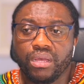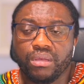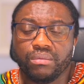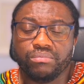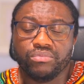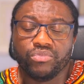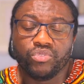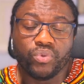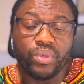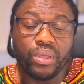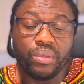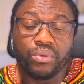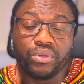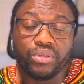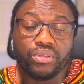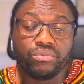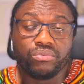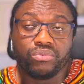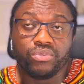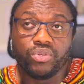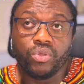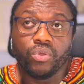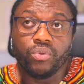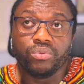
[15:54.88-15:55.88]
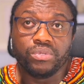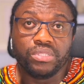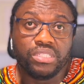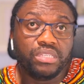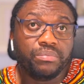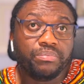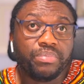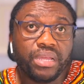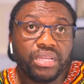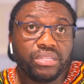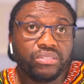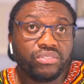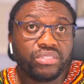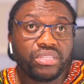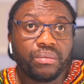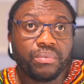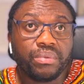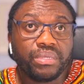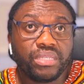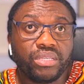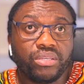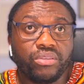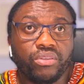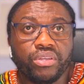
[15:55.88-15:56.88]
Do I want to go deeper into
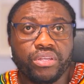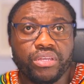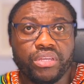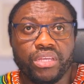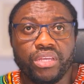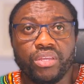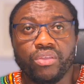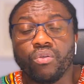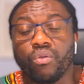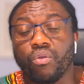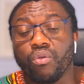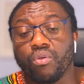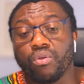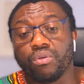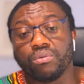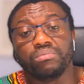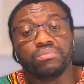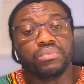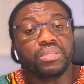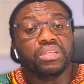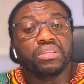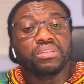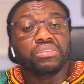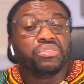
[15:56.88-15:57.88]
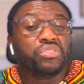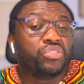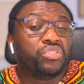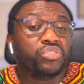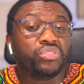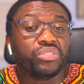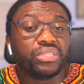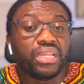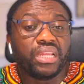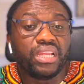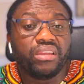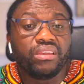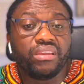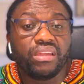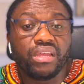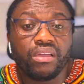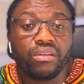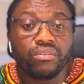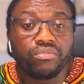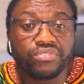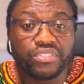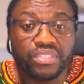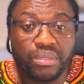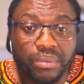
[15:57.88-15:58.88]
cybersecurity, or choose an area
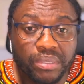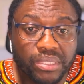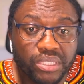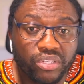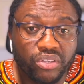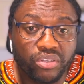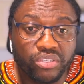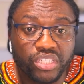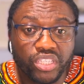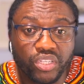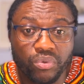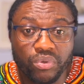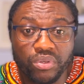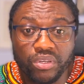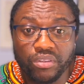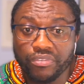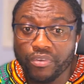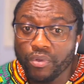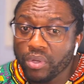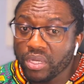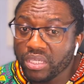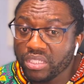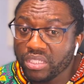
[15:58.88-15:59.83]
of cybersecurity you want to focus